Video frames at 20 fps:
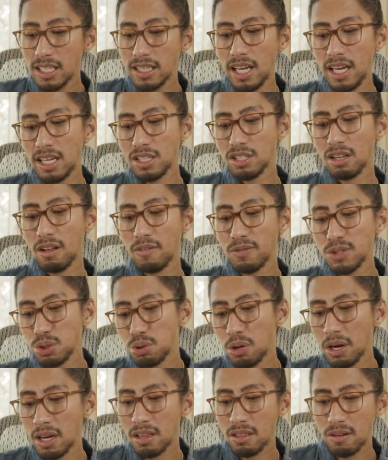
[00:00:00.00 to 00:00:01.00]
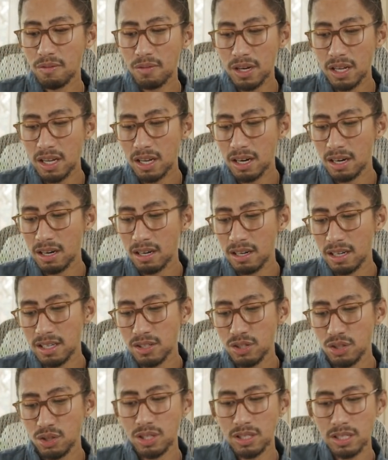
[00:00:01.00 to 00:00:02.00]
The Angel of Strength over here,
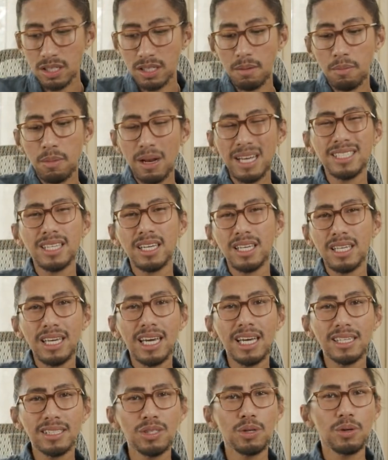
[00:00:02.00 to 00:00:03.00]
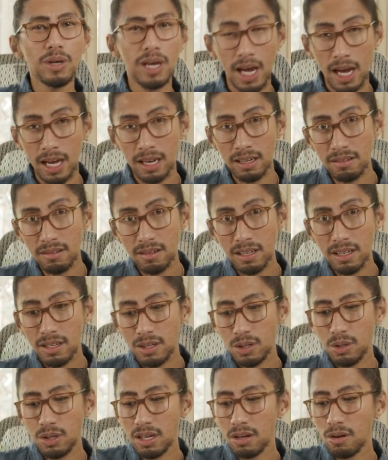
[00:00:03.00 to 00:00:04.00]
it's just a symbol. It's like, yes, you can.
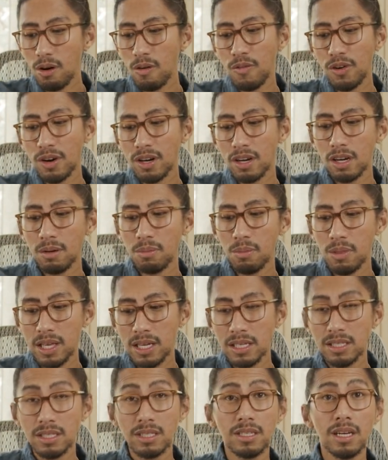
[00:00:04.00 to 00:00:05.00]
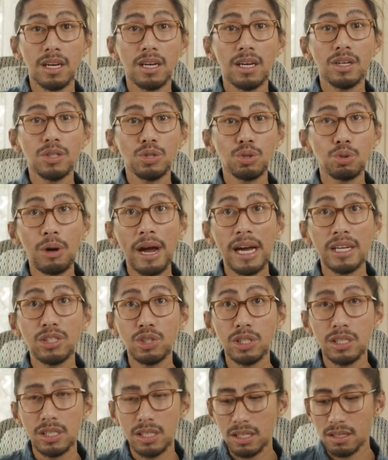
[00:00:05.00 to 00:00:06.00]
You can overcome this
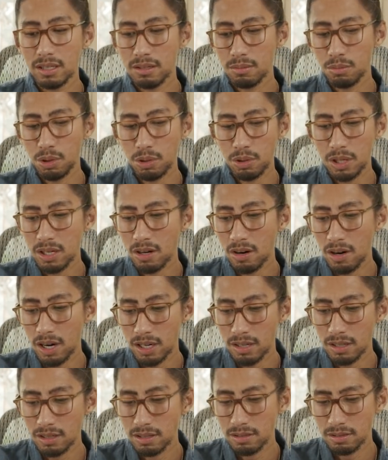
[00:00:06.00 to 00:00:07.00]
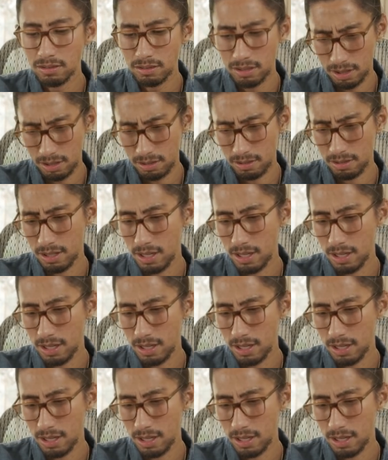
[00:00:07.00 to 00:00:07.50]
tragedy, broken heart. Okay.